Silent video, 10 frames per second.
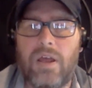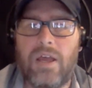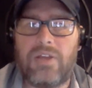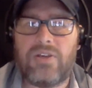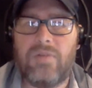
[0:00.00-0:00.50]

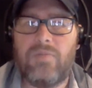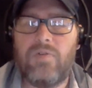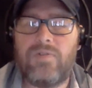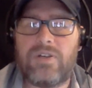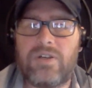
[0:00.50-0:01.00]
it's going to
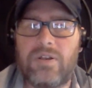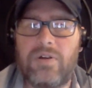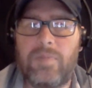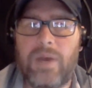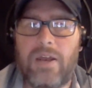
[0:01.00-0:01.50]
move just a
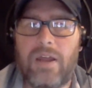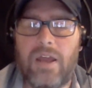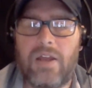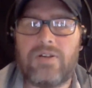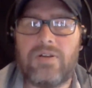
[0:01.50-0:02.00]
little bit
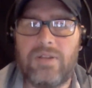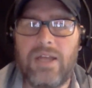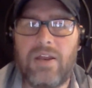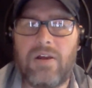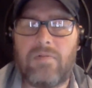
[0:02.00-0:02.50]
and it's a
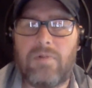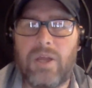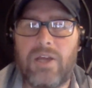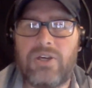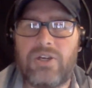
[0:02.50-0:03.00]
linear
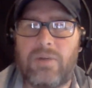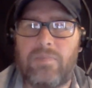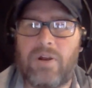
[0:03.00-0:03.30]
relationship.